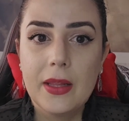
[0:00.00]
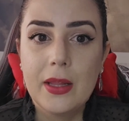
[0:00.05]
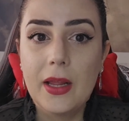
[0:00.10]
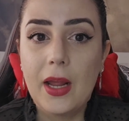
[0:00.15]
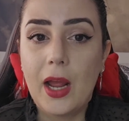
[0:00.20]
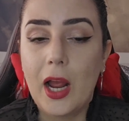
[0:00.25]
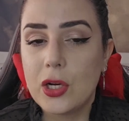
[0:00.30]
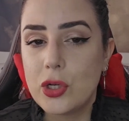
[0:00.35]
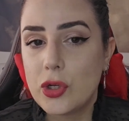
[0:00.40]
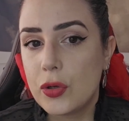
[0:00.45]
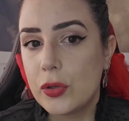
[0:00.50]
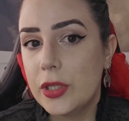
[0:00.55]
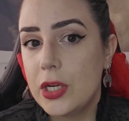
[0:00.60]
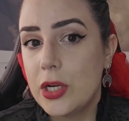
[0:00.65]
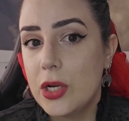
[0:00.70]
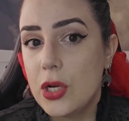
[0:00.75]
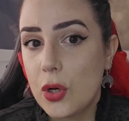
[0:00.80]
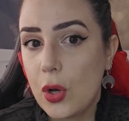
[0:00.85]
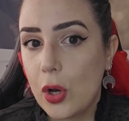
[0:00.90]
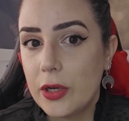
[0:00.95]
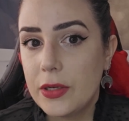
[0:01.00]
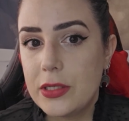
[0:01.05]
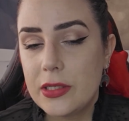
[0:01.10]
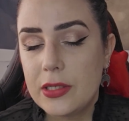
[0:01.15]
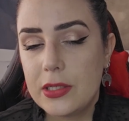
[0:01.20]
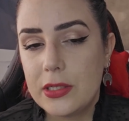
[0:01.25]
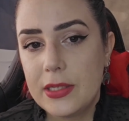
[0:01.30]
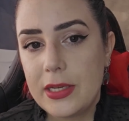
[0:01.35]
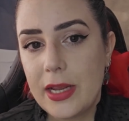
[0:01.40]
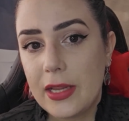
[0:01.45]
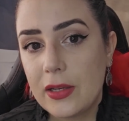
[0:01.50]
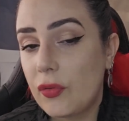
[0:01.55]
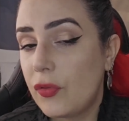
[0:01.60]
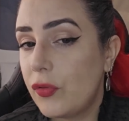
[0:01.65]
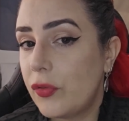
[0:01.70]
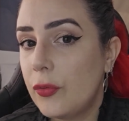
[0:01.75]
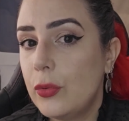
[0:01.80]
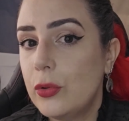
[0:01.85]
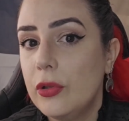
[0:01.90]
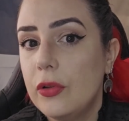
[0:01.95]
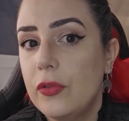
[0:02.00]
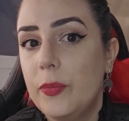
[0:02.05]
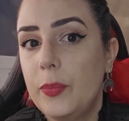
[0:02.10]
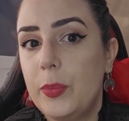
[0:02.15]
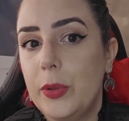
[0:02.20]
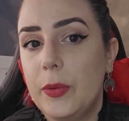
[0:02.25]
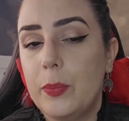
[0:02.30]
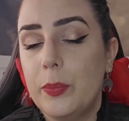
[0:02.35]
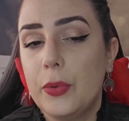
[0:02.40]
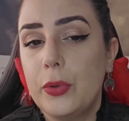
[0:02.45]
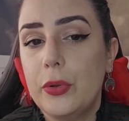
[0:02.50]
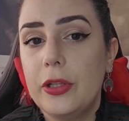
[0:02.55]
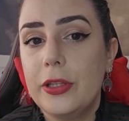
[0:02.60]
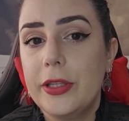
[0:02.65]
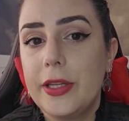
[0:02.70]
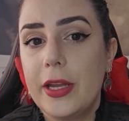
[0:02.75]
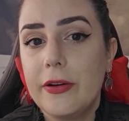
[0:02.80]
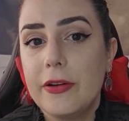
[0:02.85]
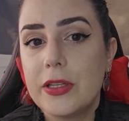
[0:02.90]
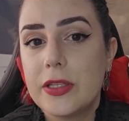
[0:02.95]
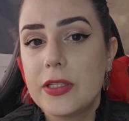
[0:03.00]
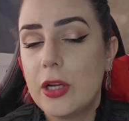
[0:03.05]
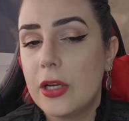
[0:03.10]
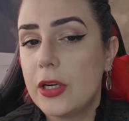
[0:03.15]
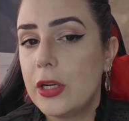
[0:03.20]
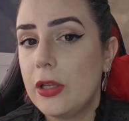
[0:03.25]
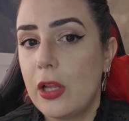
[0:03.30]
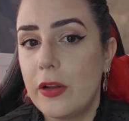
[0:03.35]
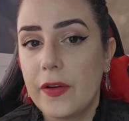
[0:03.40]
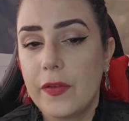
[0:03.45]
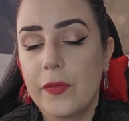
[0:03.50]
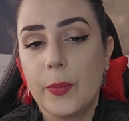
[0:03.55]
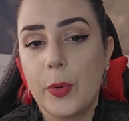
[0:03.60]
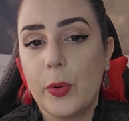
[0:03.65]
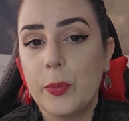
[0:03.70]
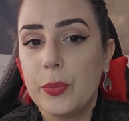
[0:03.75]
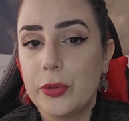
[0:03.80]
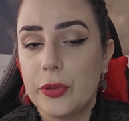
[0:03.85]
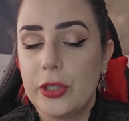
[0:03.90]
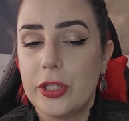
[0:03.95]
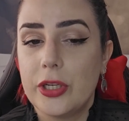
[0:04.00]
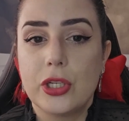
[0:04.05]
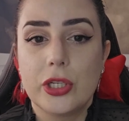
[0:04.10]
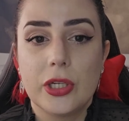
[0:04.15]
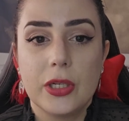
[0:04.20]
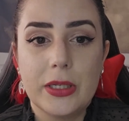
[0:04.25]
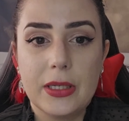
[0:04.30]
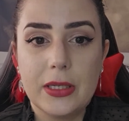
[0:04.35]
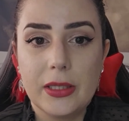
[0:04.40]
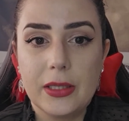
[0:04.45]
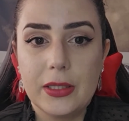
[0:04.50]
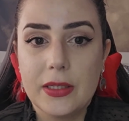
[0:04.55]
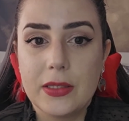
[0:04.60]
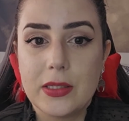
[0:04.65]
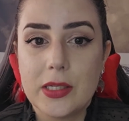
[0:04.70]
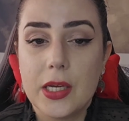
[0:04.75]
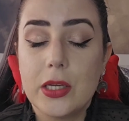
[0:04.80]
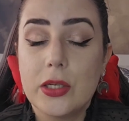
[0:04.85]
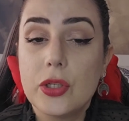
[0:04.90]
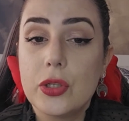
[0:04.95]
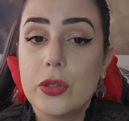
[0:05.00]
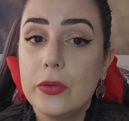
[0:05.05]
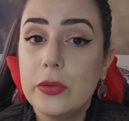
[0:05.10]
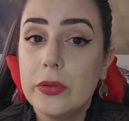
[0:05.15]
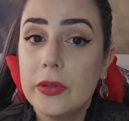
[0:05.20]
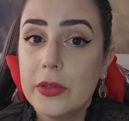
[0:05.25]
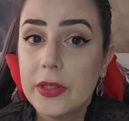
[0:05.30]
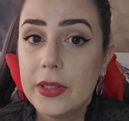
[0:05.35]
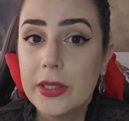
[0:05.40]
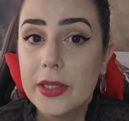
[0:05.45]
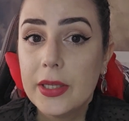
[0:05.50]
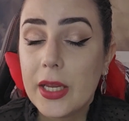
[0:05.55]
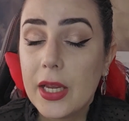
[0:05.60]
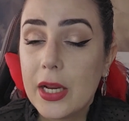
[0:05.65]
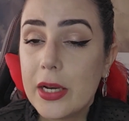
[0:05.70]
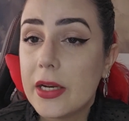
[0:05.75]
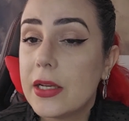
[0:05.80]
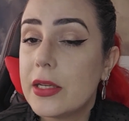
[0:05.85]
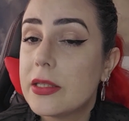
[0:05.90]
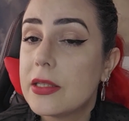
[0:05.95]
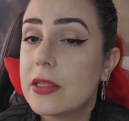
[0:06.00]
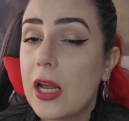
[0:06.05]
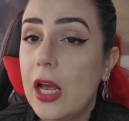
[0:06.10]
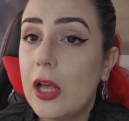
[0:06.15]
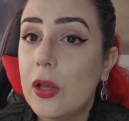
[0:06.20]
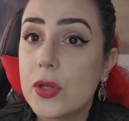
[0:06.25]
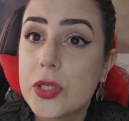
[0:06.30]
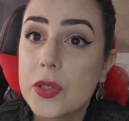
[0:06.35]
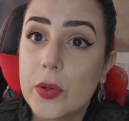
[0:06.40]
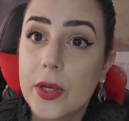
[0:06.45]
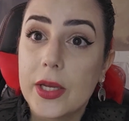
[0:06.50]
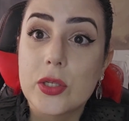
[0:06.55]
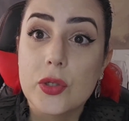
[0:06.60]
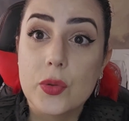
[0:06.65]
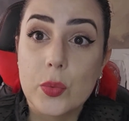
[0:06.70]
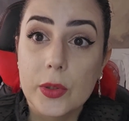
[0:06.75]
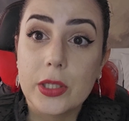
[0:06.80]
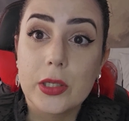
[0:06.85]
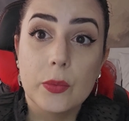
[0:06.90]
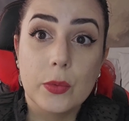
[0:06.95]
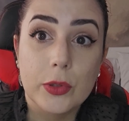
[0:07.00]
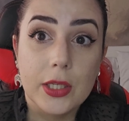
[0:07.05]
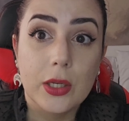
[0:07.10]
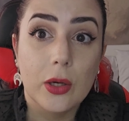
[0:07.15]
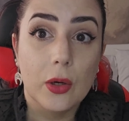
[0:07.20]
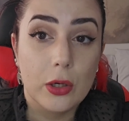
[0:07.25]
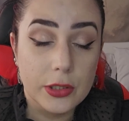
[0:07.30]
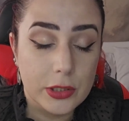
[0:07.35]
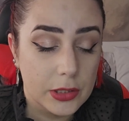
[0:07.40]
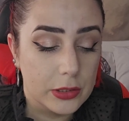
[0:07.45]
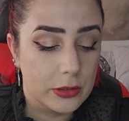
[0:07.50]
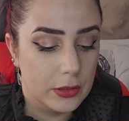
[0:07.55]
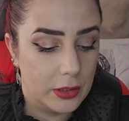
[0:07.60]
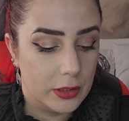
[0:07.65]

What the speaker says: actually not that full of people. There is not a lot of population in Alentejo, and it also gets really, really hot.